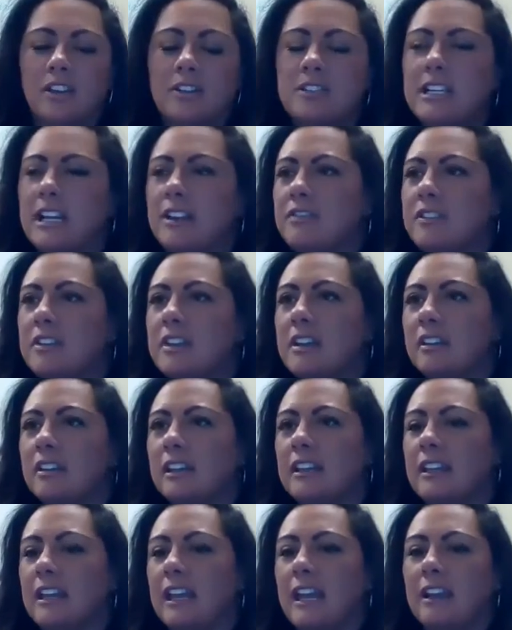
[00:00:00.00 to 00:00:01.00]
You're
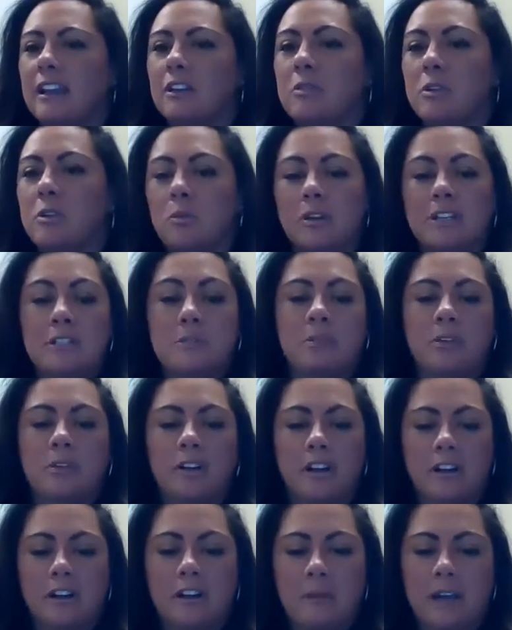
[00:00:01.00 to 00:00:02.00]
definitely the animal
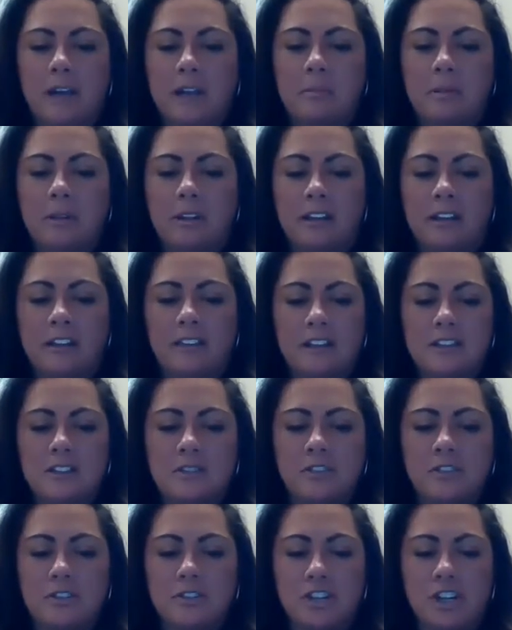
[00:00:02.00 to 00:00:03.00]
whisperer in my book, that's
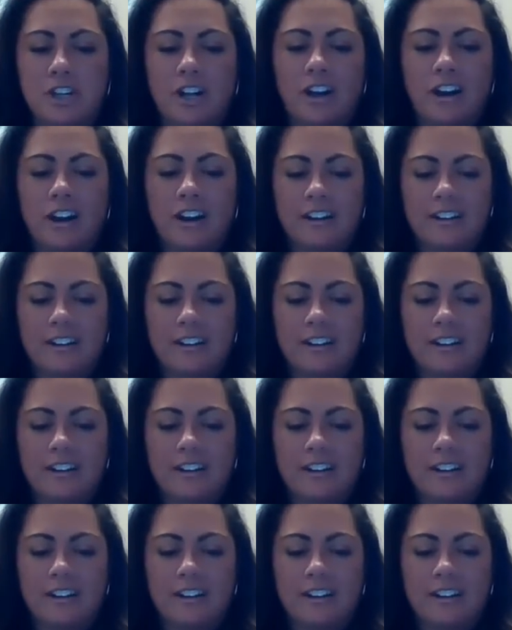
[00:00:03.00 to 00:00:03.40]
for sure.